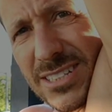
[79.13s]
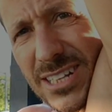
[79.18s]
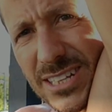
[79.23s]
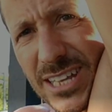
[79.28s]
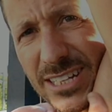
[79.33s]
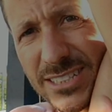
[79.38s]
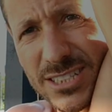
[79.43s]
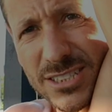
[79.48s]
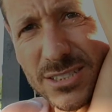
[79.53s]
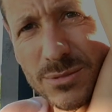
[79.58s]
The
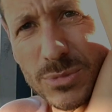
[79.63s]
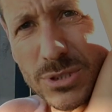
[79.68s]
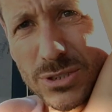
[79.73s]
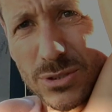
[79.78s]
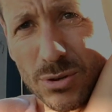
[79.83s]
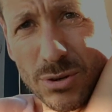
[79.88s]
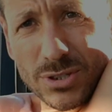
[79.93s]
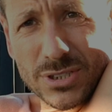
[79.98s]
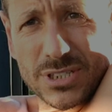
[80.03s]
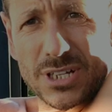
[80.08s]
latissimus
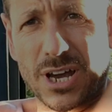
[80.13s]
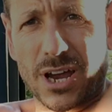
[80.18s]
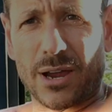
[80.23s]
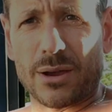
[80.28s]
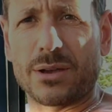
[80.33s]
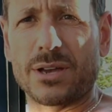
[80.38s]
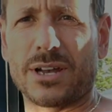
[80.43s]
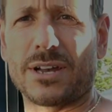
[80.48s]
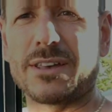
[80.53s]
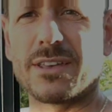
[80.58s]

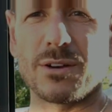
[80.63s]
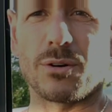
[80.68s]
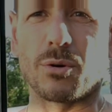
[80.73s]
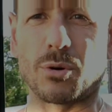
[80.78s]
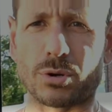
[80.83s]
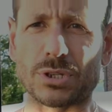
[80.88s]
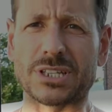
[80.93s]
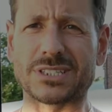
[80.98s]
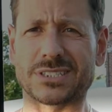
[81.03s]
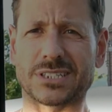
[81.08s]
dorsi,
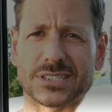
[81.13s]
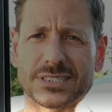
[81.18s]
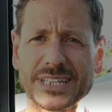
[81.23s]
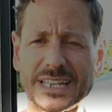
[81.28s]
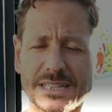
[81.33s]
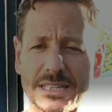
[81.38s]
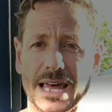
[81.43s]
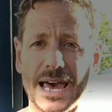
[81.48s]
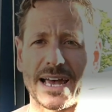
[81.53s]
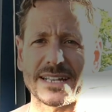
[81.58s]
or let's just
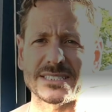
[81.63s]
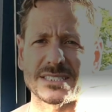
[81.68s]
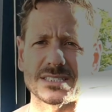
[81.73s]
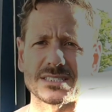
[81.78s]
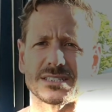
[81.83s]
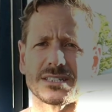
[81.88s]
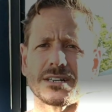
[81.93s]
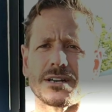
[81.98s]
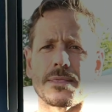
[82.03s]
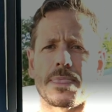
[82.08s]
say lats,